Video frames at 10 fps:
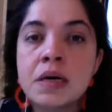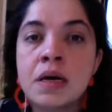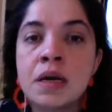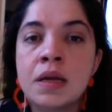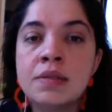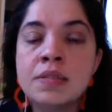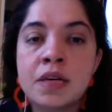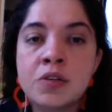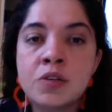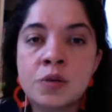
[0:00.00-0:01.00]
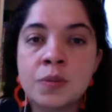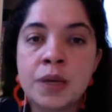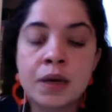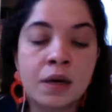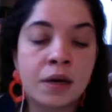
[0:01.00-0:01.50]
I decide to
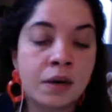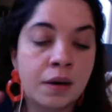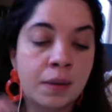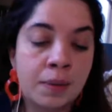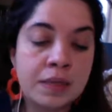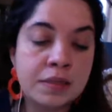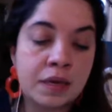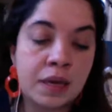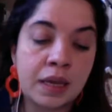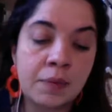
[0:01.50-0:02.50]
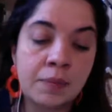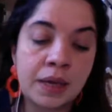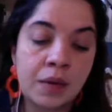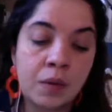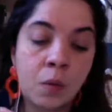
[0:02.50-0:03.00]
make a place that I can
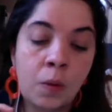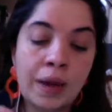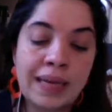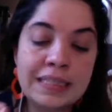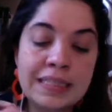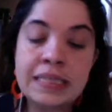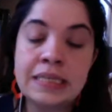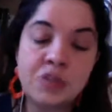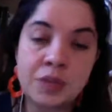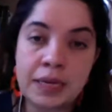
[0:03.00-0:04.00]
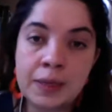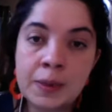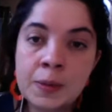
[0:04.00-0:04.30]
make what I did today.